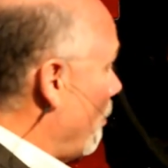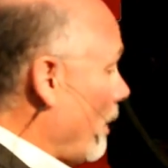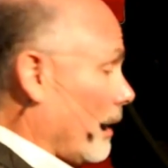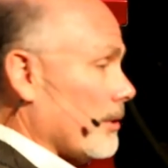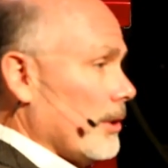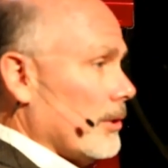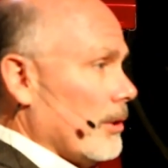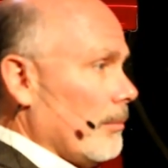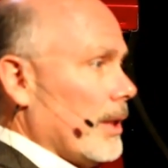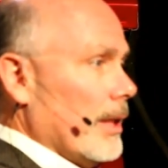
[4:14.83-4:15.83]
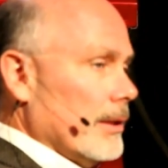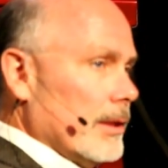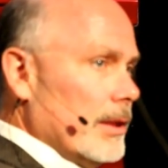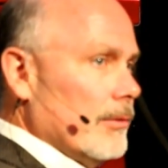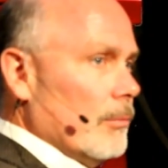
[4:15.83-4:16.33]
to a belt system
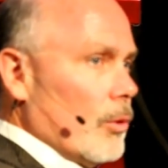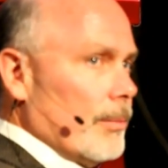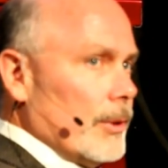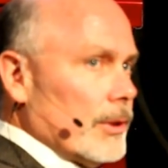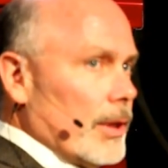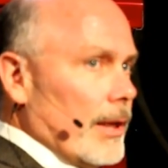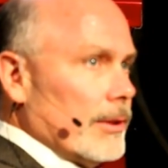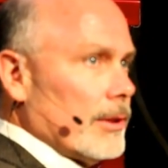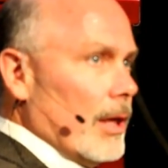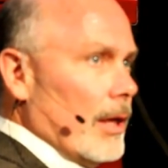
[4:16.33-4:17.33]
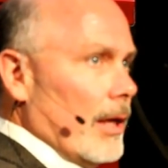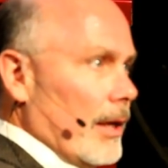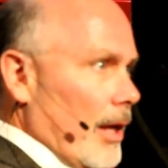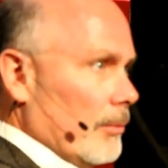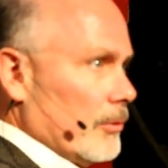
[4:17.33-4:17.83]
because it's even more precise
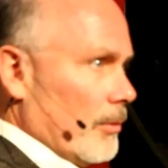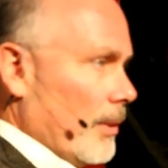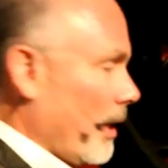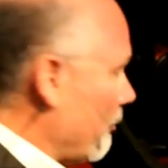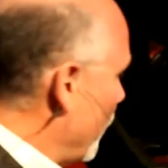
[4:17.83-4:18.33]
and it helps from an